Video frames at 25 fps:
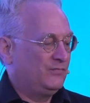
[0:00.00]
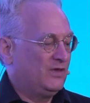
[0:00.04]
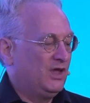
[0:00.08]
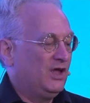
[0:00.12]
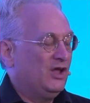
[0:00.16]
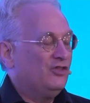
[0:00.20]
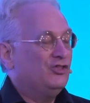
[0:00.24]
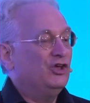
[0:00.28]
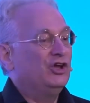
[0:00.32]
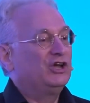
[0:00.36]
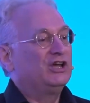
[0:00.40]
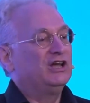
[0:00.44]

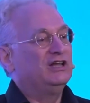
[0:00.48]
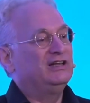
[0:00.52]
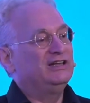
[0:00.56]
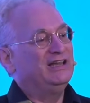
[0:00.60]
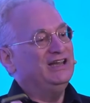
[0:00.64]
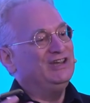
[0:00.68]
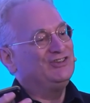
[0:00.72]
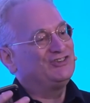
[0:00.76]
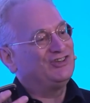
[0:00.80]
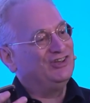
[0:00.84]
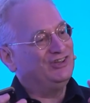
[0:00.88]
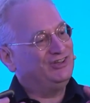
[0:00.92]
that can
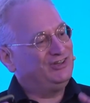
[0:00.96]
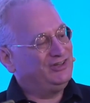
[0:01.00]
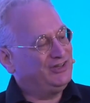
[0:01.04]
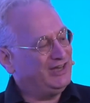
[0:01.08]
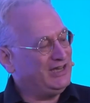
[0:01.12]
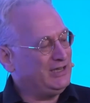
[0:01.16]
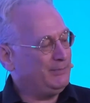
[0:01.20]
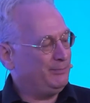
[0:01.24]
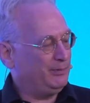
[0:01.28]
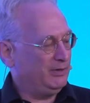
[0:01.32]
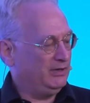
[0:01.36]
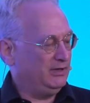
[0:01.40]
lead to
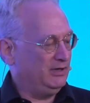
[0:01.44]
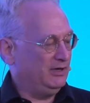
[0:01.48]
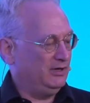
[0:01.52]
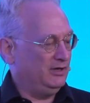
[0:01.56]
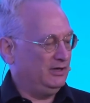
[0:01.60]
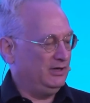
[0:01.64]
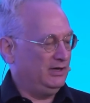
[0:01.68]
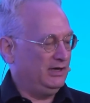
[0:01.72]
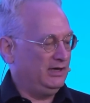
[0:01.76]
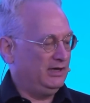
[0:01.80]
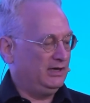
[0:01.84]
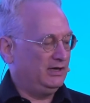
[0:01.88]
deeper
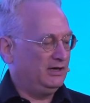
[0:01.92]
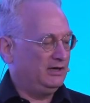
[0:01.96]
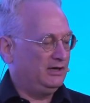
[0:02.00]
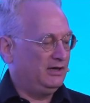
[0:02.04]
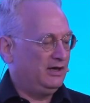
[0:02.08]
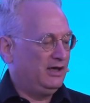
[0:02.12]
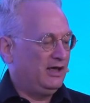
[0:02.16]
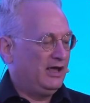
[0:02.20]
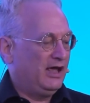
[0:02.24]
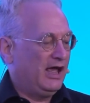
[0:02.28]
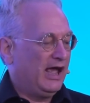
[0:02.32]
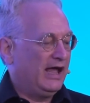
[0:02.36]
learning
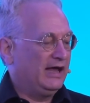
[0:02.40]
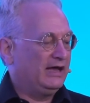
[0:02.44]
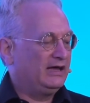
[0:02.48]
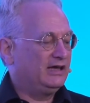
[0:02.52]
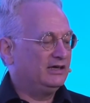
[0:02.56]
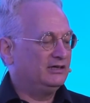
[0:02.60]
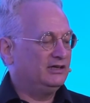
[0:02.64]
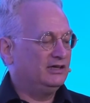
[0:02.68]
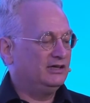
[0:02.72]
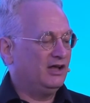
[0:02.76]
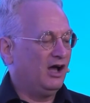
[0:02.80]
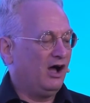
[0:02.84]
and
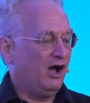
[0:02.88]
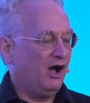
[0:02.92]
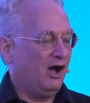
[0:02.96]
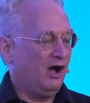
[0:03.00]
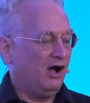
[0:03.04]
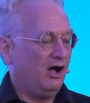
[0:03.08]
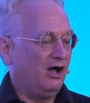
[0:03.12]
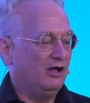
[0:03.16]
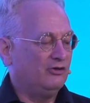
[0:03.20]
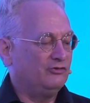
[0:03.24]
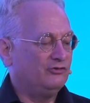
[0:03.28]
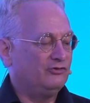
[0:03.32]
can
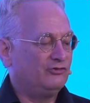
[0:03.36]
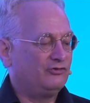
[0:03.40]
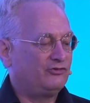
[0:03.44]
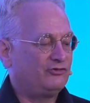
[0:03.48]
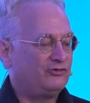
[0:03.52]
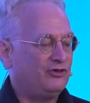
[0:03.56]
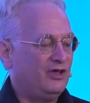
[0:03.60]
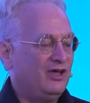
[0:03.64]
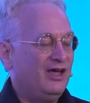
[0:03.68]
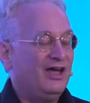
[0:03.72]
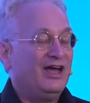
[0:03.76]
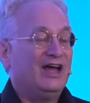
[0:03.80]

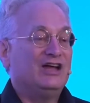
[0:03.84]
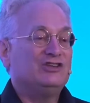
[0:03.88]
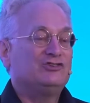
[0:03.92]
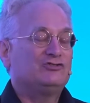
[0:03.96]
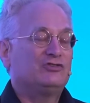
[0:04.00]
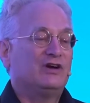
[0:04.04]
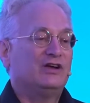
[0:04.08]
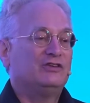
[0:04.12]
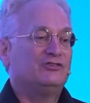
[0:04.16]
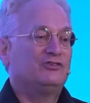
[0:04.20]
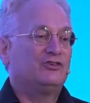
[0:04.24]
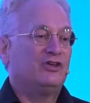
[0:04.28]
enhance
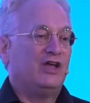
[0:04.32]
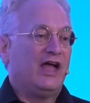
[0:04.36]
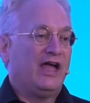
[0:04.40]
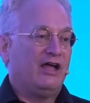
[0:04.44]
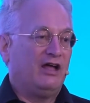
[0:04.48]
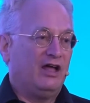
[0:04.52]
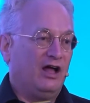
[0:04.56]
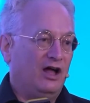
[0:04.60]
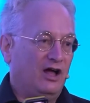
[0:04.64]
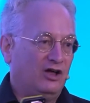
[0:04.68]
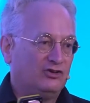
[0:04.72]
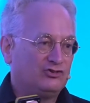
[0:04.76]

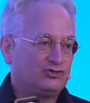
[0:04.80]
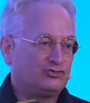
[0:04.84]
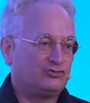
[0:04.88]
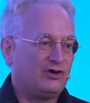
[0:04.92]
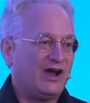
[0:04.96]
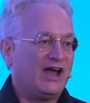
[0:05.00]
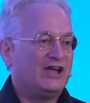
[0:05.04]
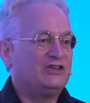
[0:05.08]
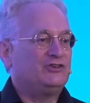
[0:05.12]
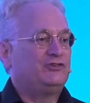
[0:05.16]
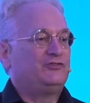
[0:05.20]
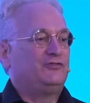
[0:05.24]

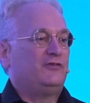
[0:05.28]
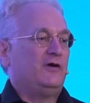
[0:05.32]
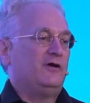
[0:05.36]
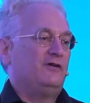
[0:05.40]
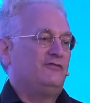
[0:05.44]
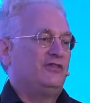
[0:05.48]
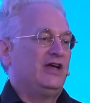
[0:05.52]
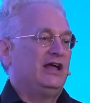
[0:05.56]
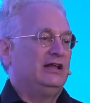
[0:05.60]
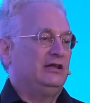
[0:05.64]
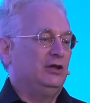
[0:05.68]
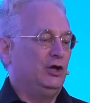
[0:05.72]
transfer of
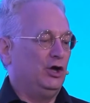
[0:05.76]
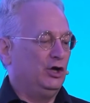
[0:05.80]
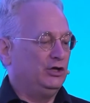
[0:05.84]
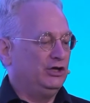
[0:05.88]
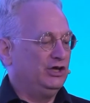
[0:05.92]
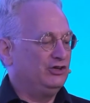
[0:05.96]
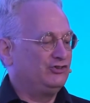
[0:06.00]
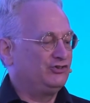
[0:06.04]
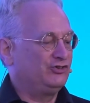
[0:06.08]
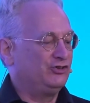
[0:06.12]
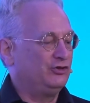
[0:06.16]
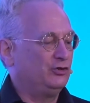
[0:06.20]
that
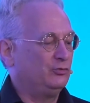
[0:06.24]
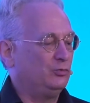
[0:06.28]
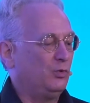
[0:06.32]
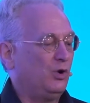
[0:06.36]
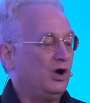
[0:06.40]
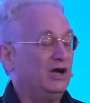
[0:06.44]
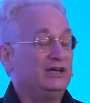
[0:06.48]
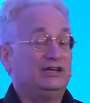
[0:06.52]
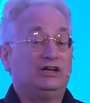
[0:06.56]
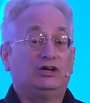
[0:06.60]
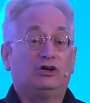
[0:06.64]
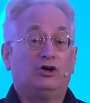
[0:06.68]
learning to the
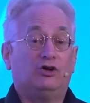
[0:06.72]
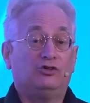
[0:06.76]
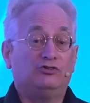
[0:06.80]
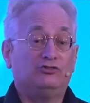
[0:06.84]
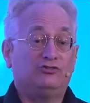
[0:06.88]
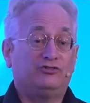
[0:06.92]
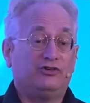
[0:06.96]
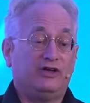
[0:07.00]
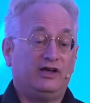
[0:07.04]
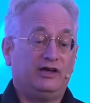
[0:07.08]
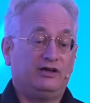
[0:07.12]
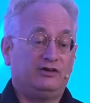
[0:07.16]
wider
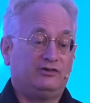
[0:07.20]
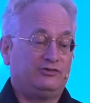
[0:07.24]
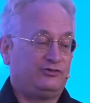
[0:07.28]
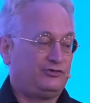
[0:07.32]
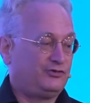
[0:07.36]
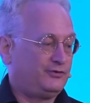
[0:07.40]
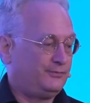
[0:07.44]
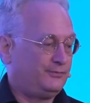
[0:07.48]
context.